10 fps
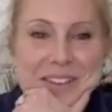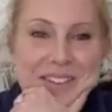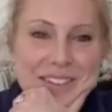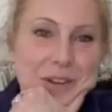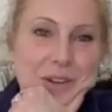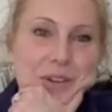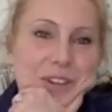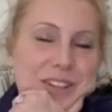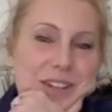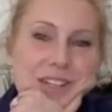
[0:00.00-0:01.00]
So
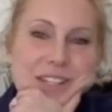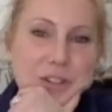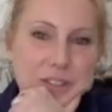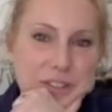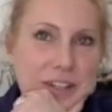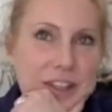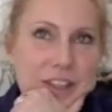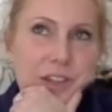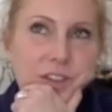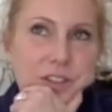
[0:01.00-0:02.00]
it costs
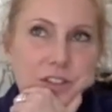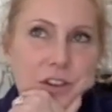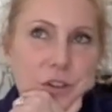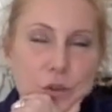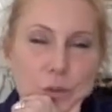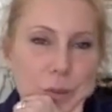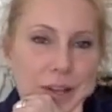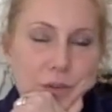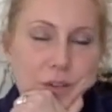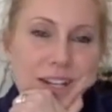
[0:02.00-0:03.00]
nothing to transform a
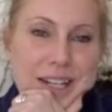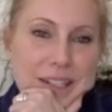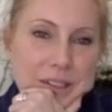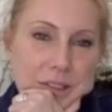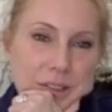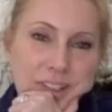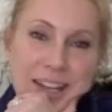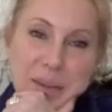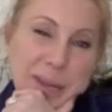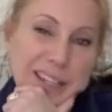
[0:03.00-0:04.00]
bed, really. Kind
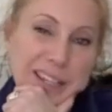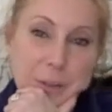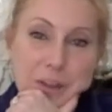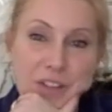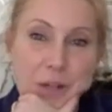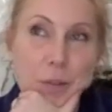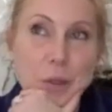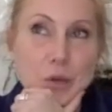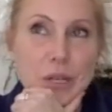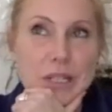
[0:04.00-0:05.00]
of paint and a bit of elbow
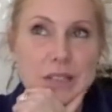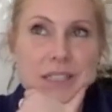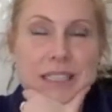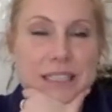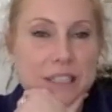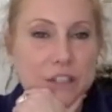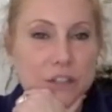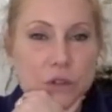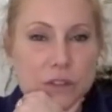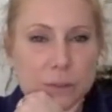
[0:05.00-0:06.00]
grease, and you've
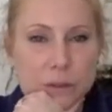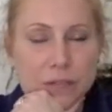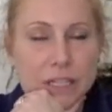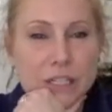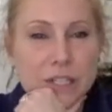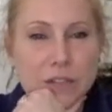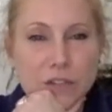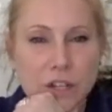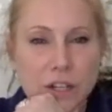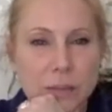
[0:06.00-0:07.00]
got something really unique for
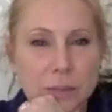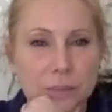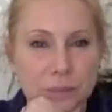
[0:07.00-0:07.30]
your home.